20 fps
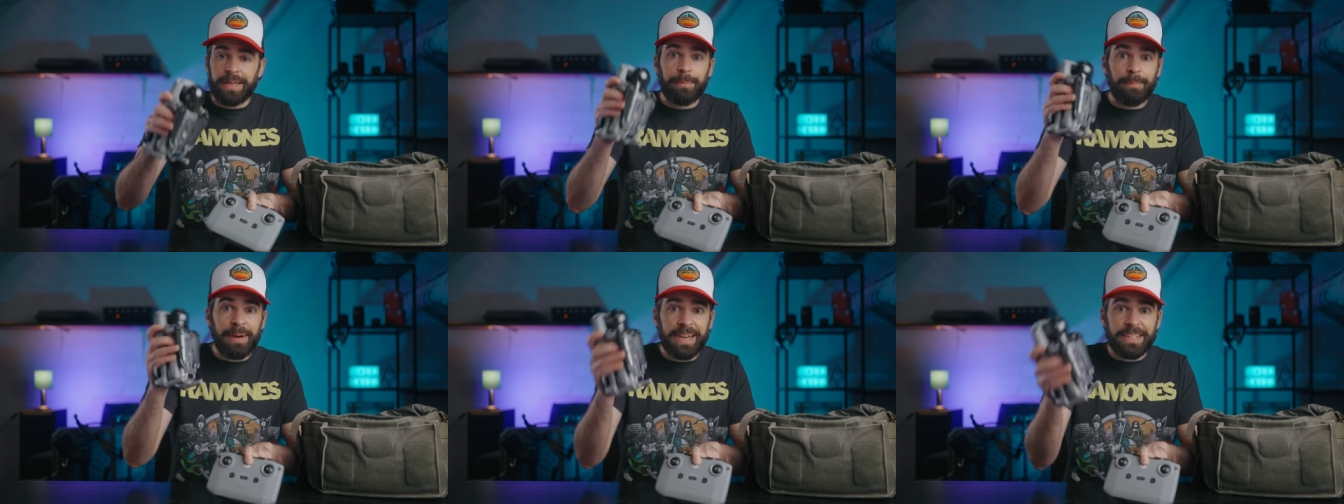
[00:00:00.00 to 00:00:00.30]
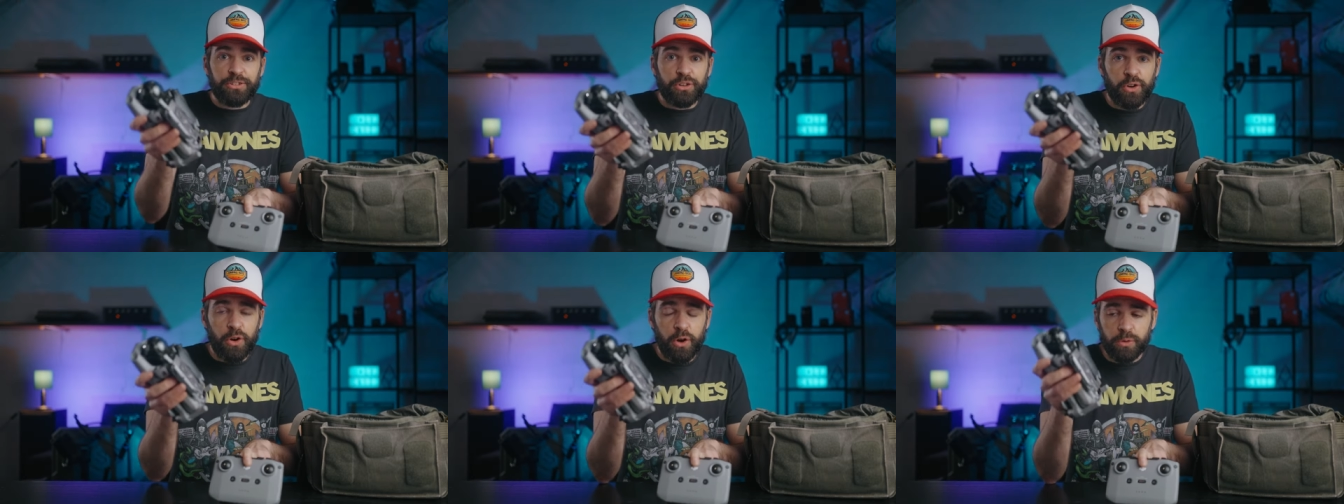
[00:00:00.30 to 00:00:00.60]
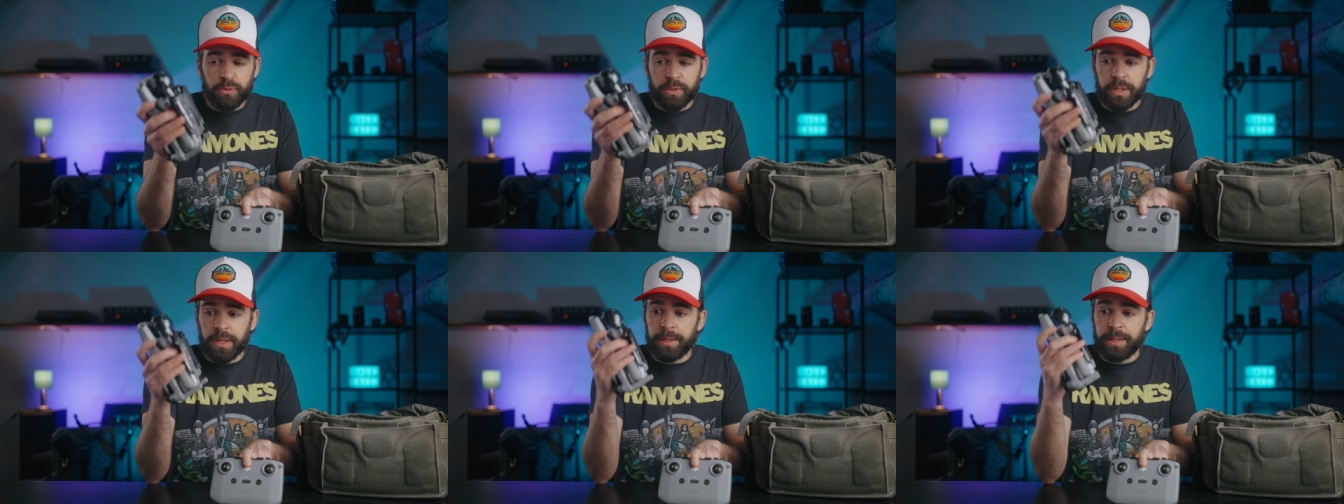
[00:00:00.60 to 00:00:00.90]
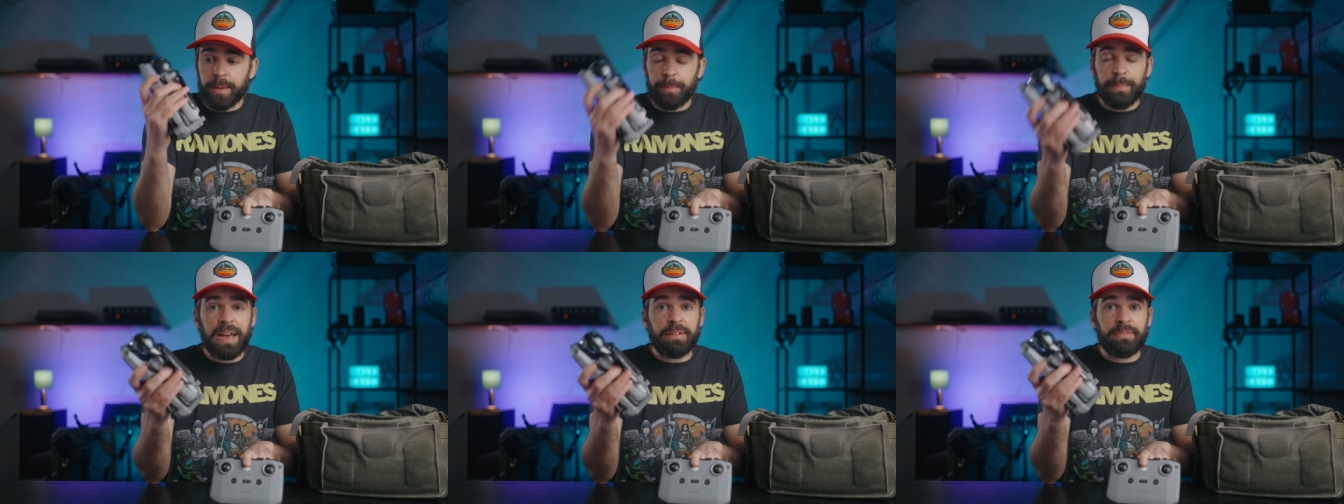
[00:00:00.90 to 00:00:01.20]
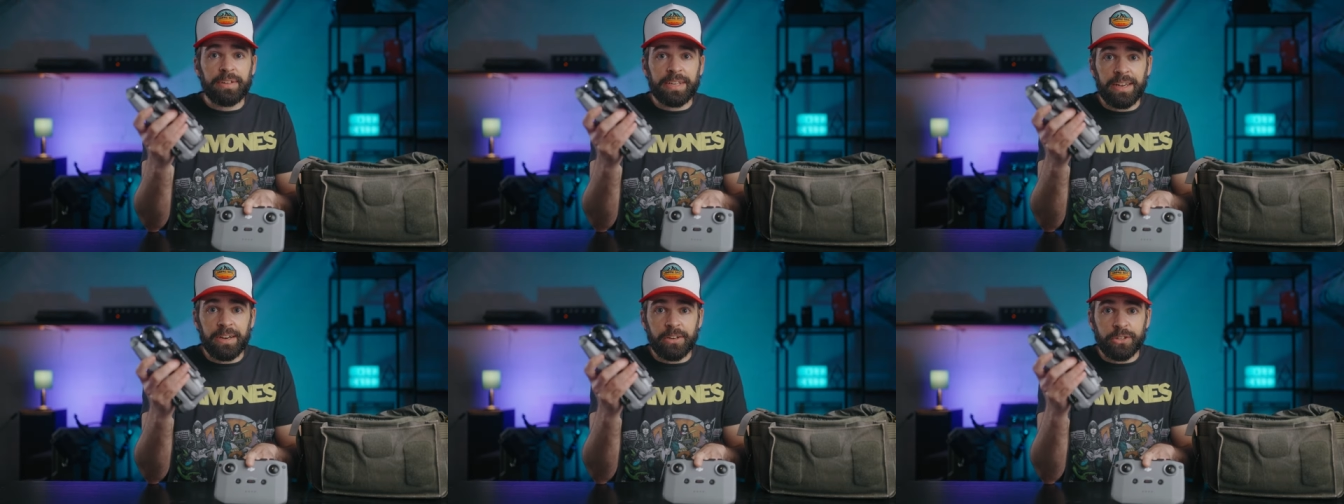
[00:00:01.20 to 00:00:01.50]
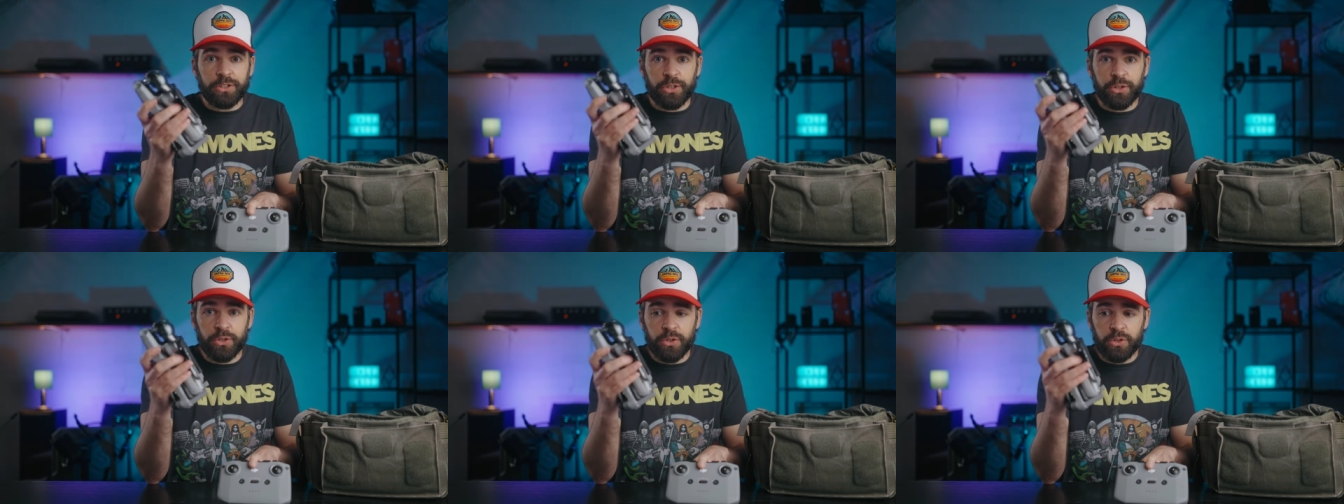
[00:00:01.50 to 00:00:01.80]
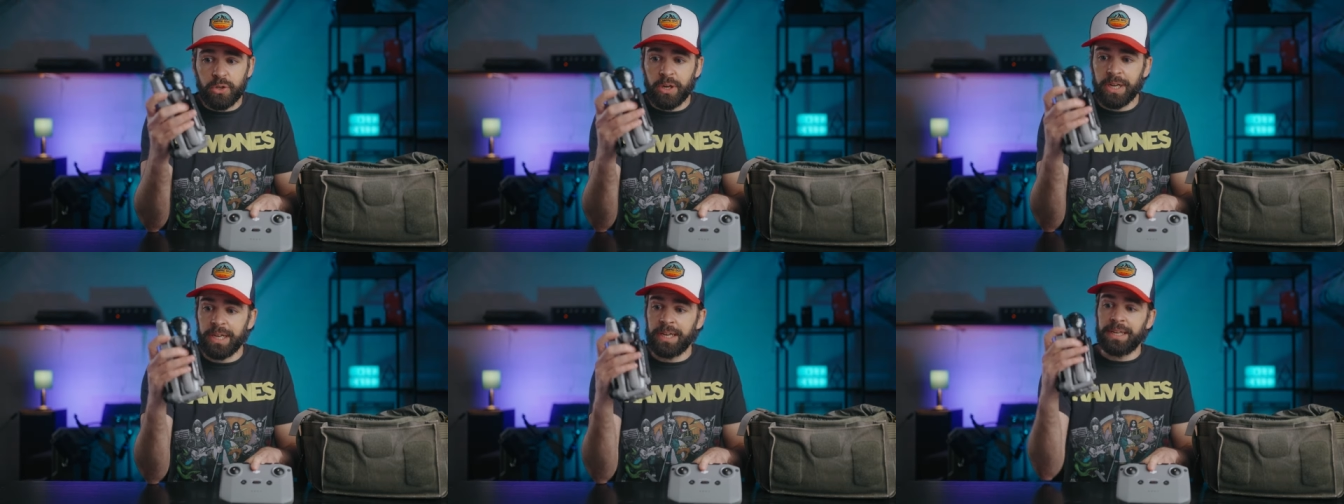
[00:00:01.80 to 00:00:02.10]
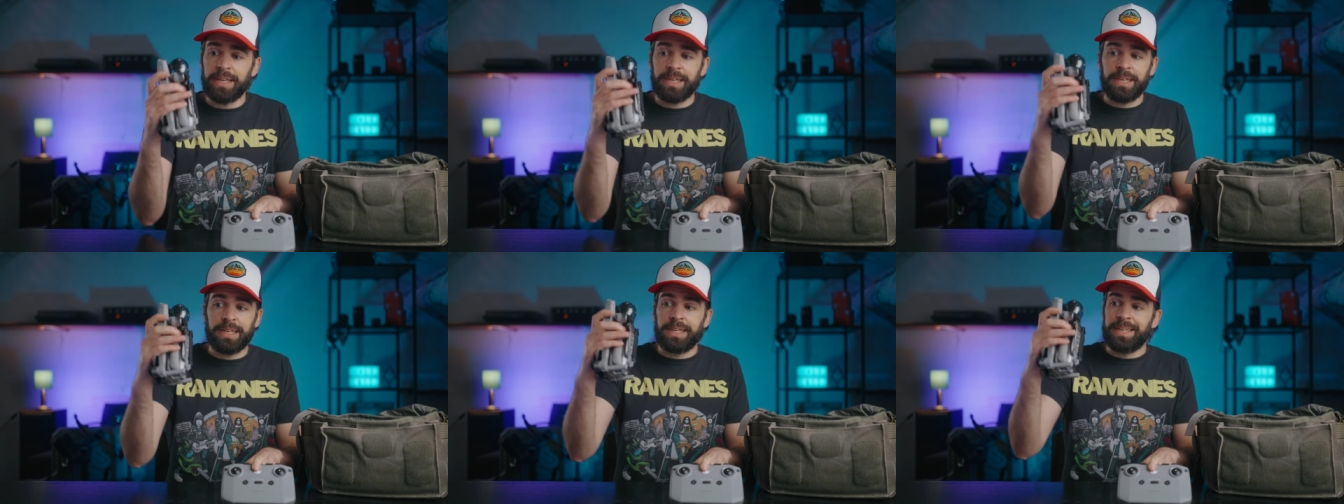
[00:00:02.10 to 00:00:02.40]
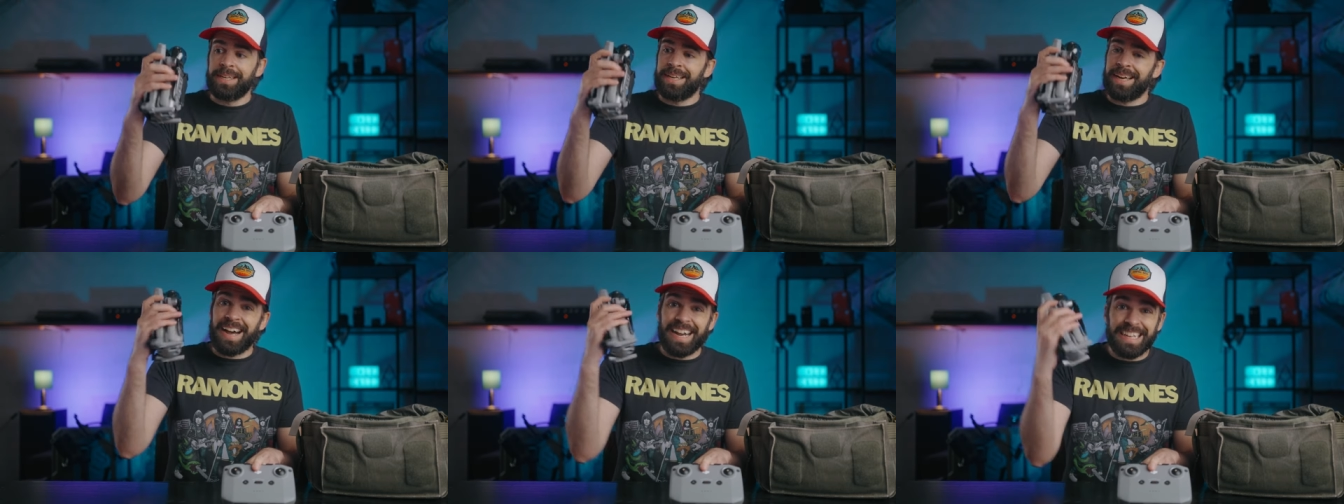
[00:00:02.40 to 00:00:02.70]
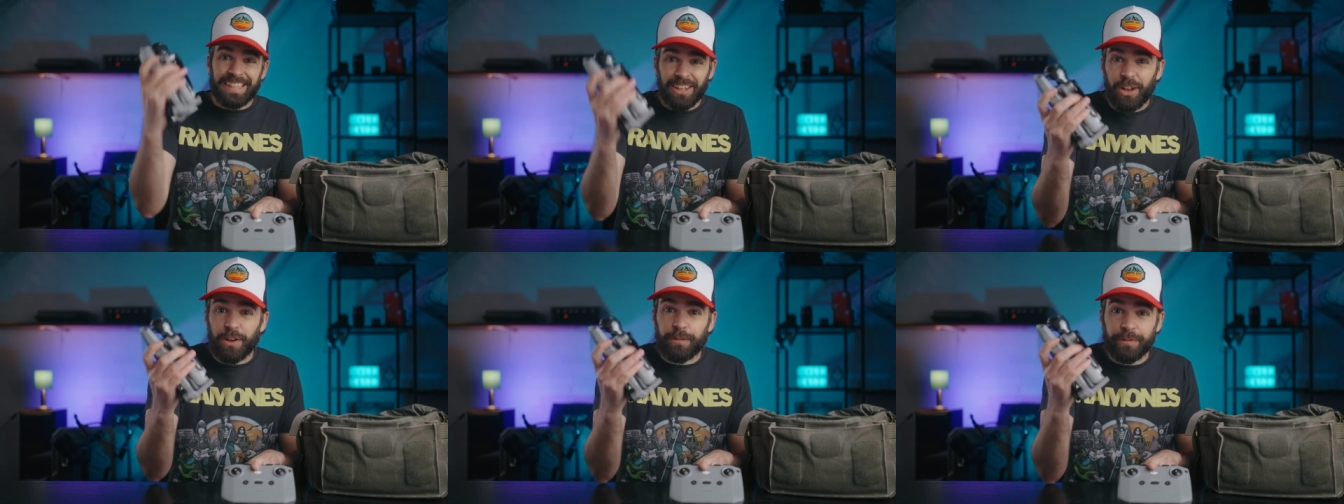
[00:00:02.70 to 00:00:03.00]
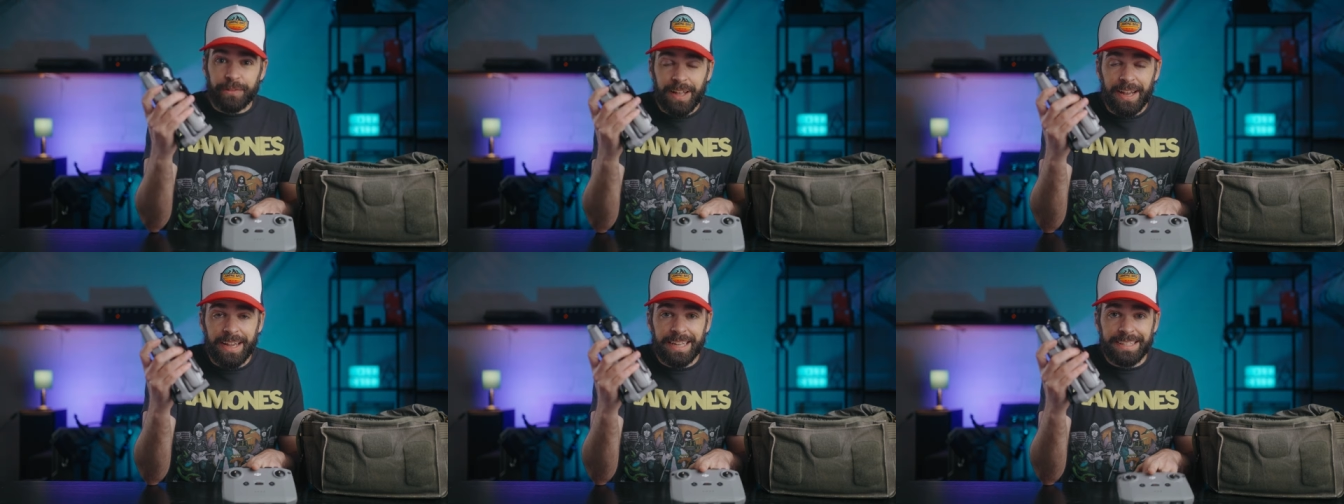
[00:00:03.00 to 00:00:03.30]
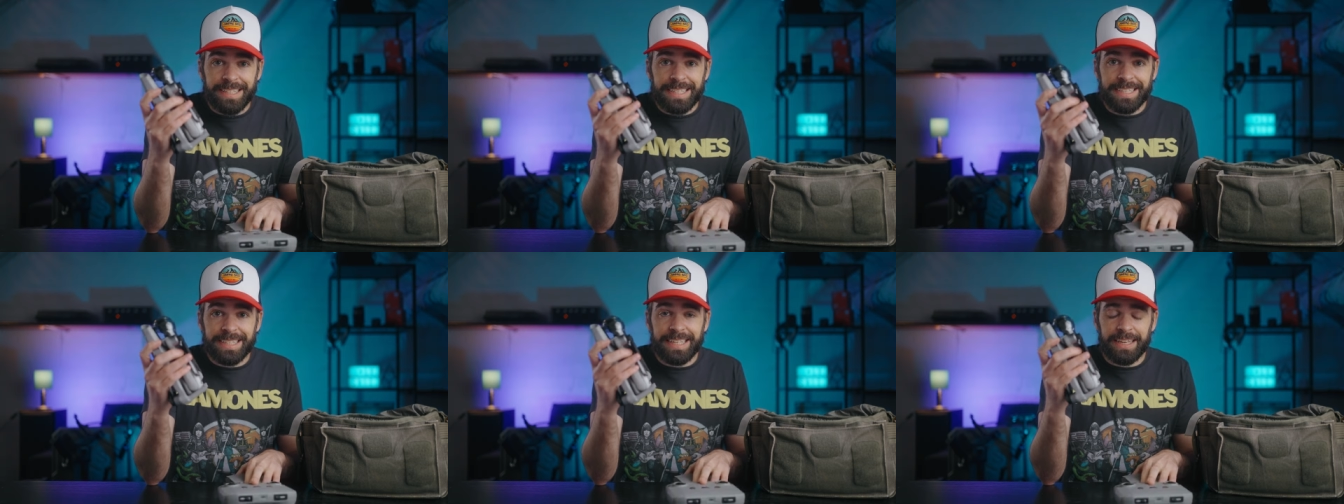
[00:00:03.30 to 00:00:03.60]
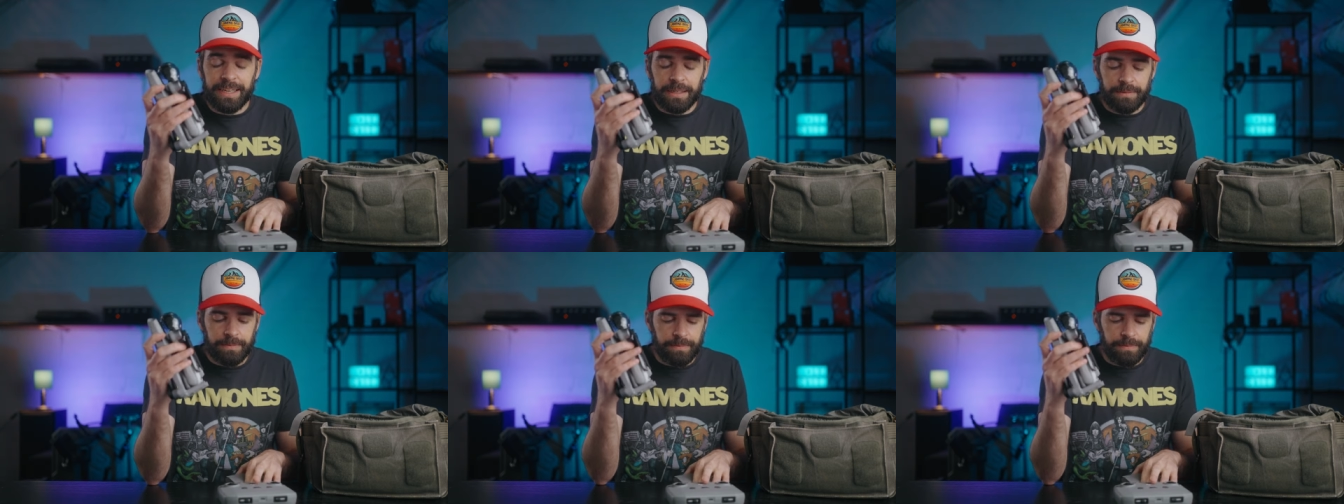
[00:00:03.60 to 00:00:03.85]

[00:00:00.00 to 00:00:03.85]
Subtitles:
My drone, the Mavic Air 2. I love flying this thing.